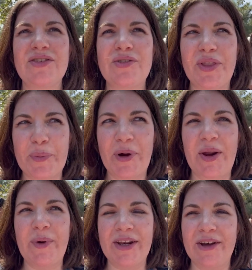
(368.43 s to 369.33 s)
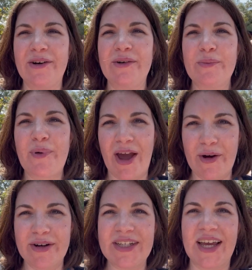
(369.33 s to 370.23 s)
during the parade window,
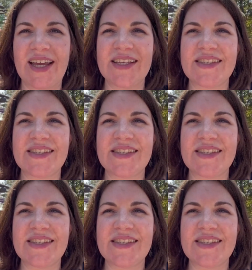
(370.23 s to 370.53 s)
prioritize